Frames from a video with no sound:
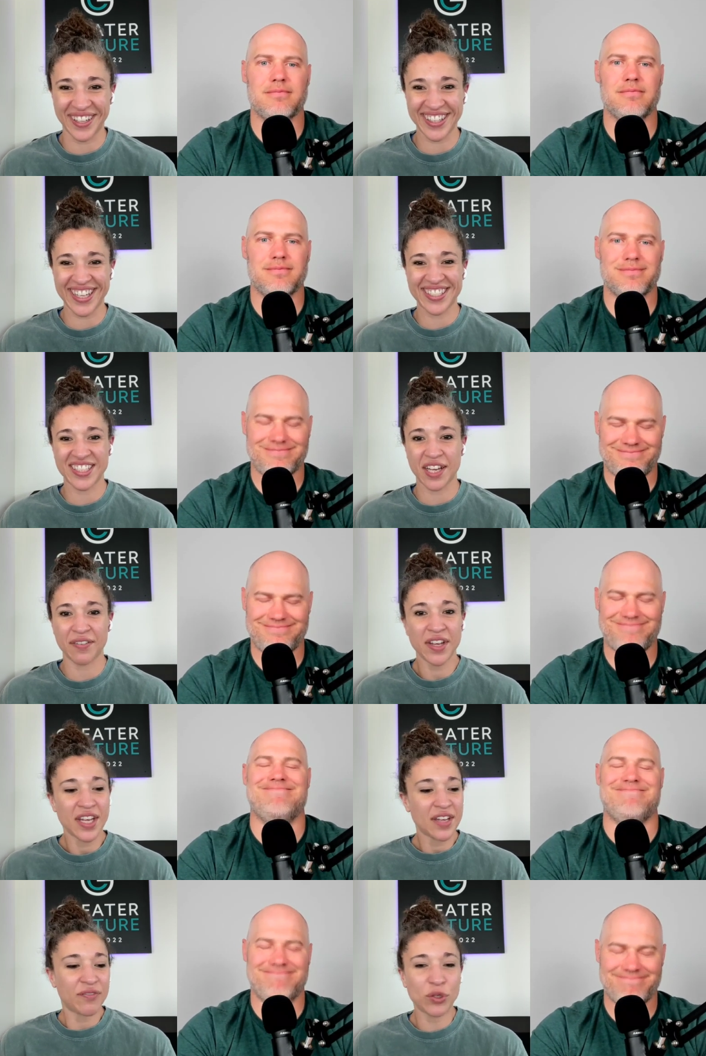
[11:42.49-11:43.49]
Speaker 1: do all that stuff.
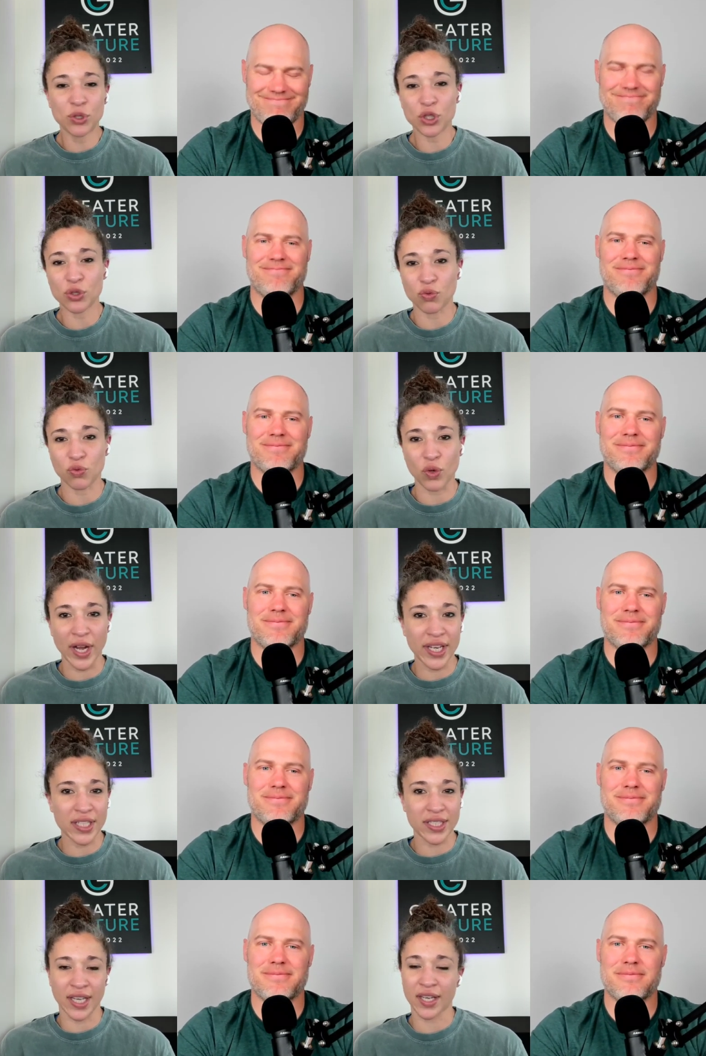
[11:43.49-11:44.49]
If you just
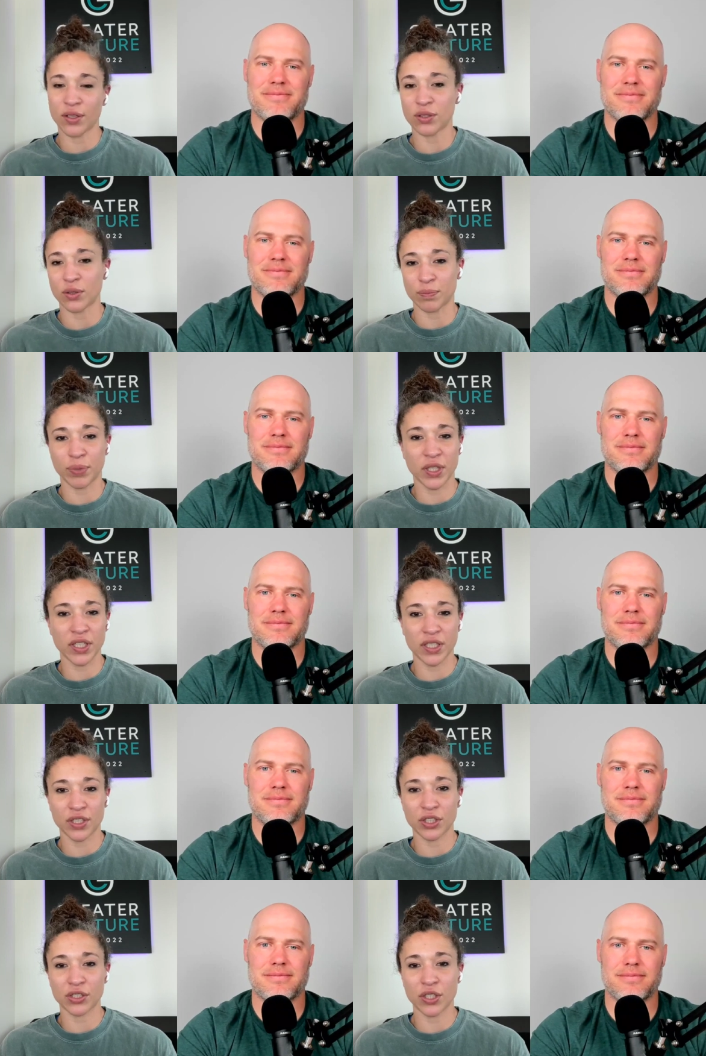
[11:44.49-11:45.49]
write it down or put it
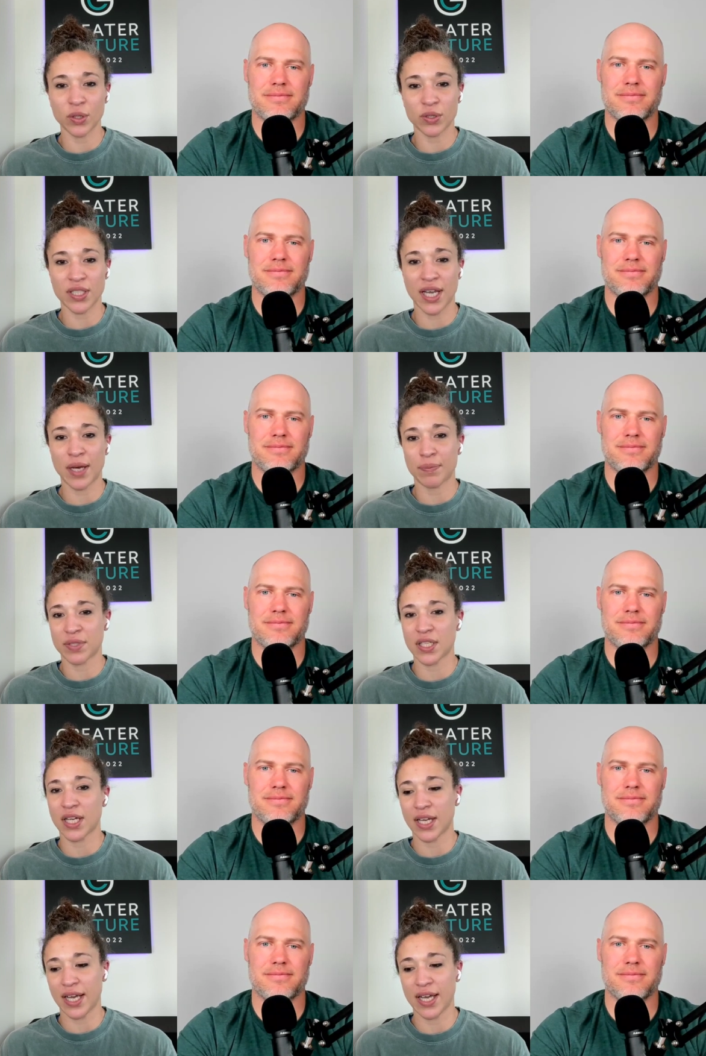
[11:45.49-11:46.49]
into your notes app,
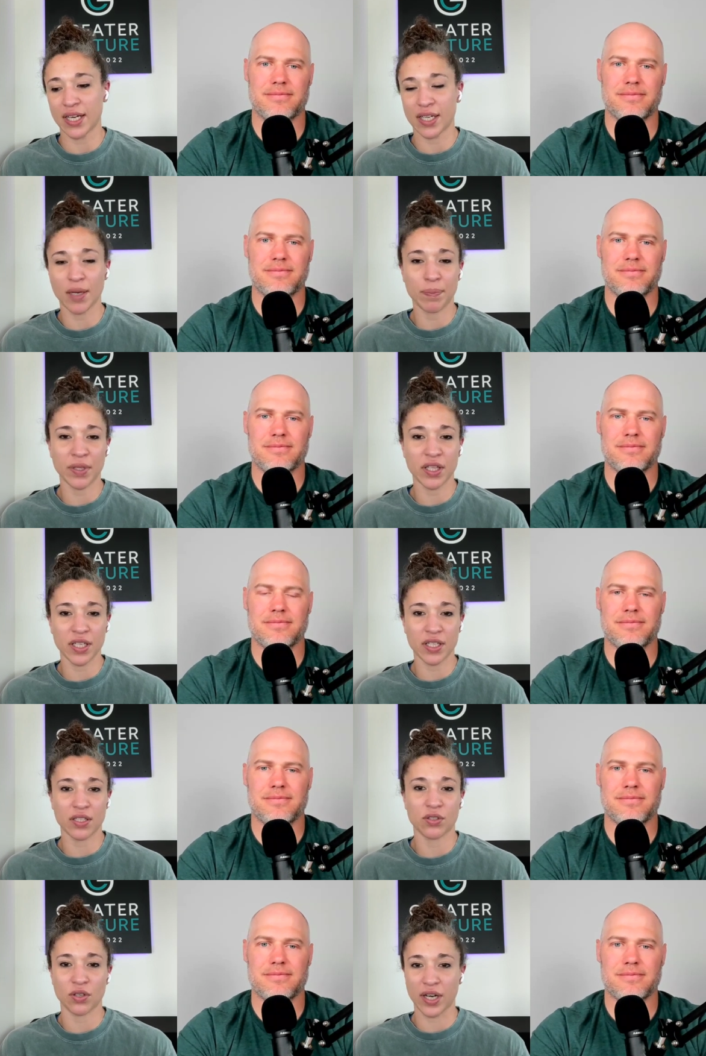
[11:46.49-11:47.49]
say, I had a cup of
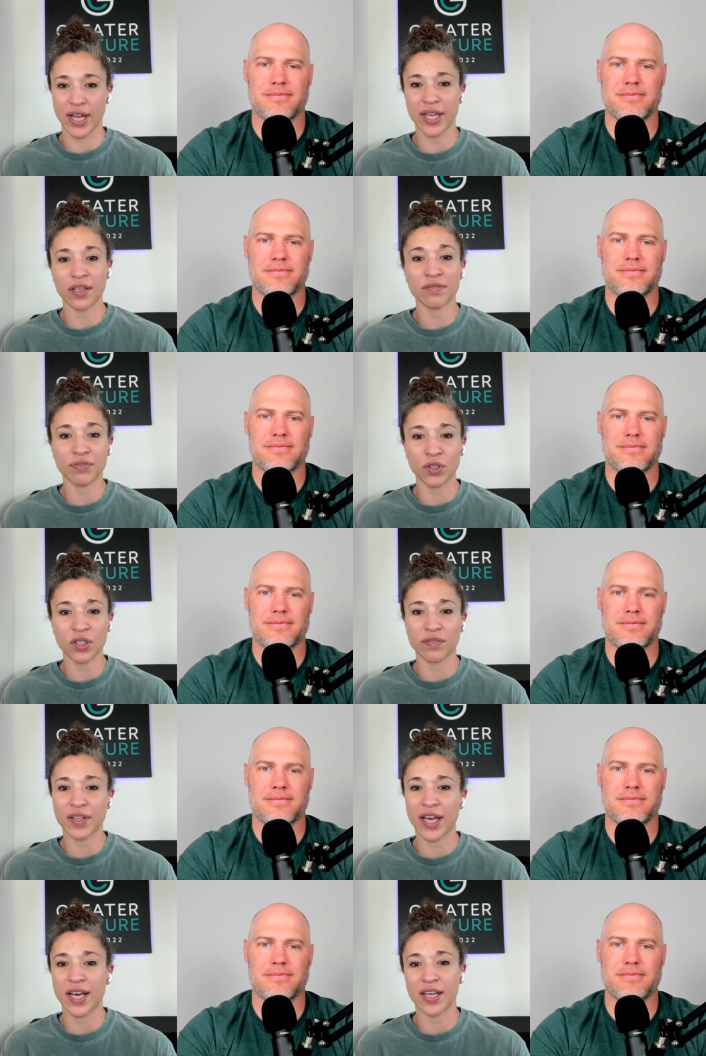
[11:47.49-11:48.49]
this or a handful
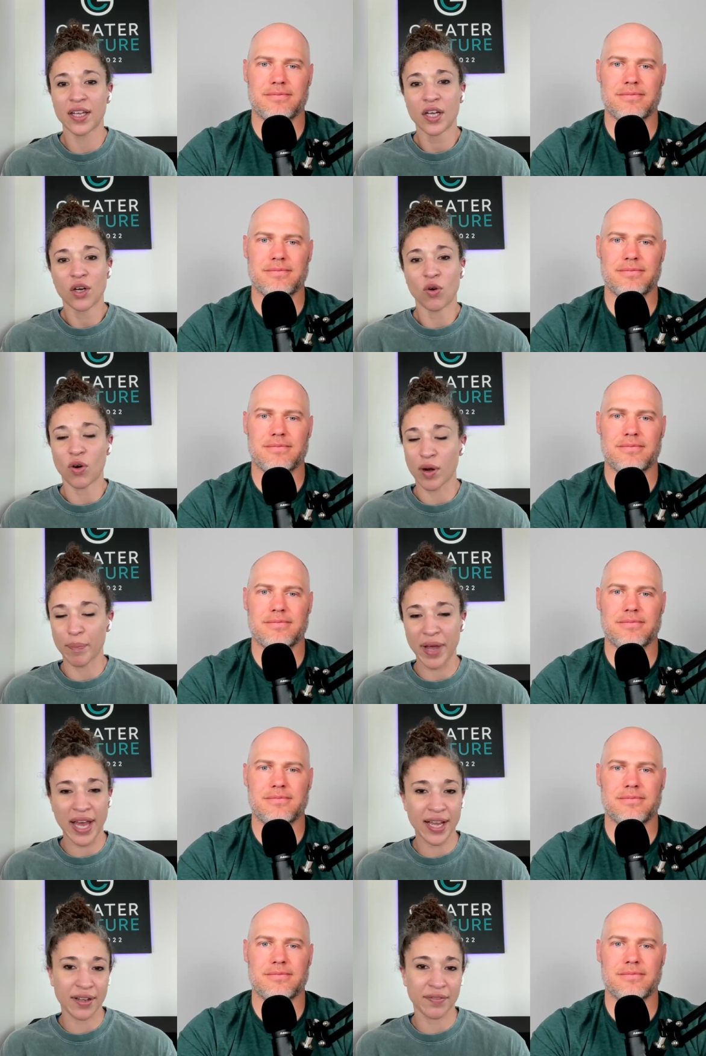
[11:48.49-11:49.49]
of that or a
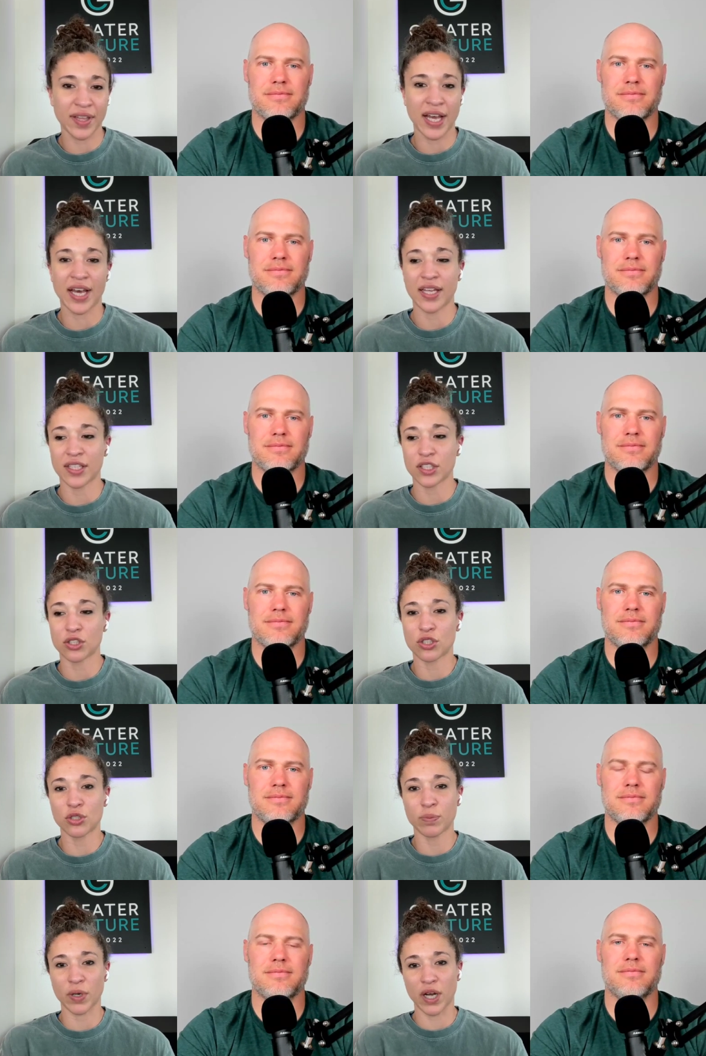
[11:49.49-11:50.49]
bag of that,
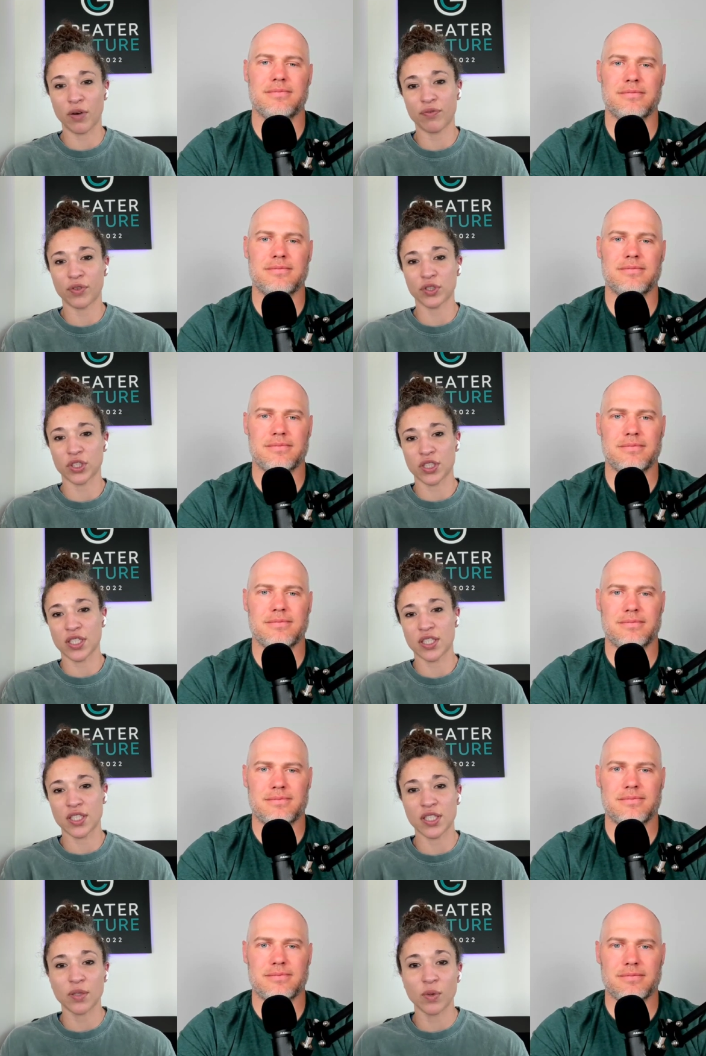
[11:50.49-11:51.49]
it's super helpful just
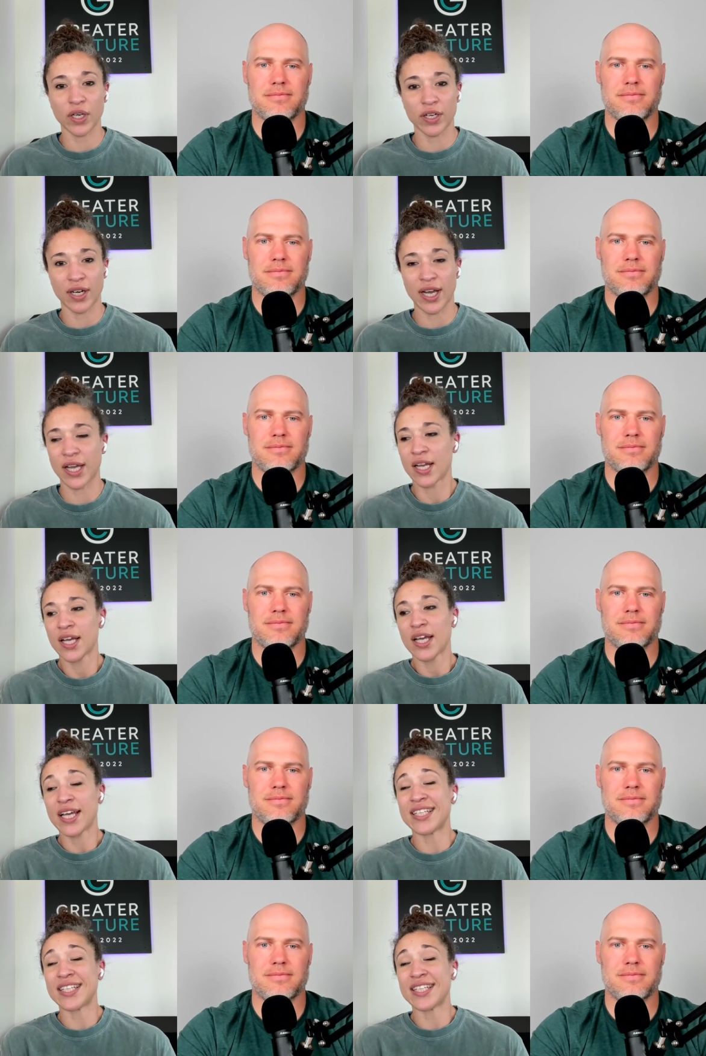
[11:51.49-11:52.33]
to see where you're at.